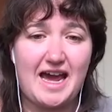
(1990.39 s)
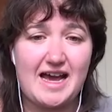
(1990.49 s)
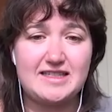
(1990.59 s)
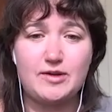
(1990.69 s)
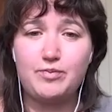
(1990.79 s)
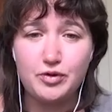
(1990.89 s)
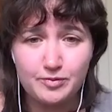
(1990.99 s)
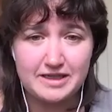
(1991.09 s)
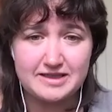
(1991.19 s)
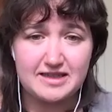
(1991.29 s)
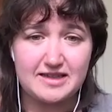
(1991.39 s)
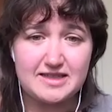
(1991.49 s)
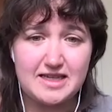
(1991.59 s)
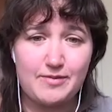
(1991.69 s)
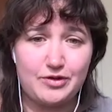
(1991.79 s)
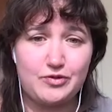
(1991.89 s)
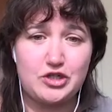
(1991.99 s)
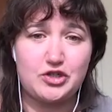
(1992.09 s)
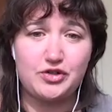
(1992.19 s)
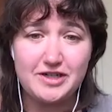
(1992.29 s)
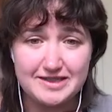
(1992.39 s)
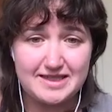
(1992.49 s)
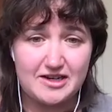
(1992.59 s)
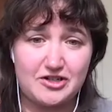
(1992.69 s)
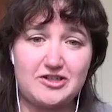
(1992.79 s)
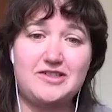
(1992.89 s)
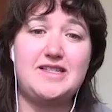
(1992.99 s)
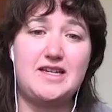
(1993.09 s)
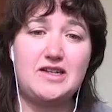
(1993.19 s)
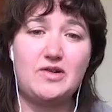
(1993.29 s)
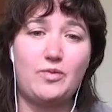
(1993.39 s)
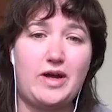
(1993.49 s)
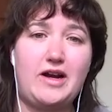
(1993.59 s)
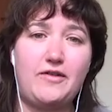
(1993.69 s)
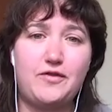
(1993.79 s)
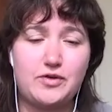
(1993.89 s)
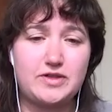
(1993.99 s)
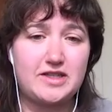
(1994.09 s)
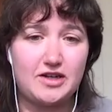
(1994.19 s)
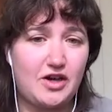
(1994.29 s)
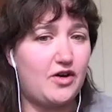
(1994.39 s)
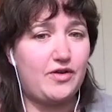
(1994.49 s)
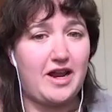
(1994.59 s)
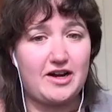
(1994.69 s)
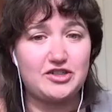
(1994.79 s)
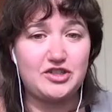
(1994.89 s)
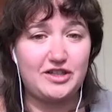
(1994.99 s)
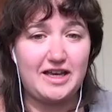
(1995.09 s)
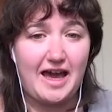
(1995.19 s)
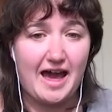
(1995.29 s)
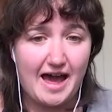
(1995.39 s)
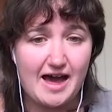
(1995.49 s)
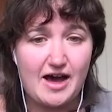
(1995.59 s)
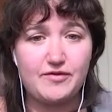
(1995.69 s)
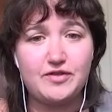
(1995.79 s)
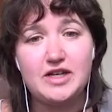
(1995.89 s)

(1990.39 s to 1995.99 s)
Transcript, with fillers: has a booming psilocybin retreat center scene where folks can go and actually have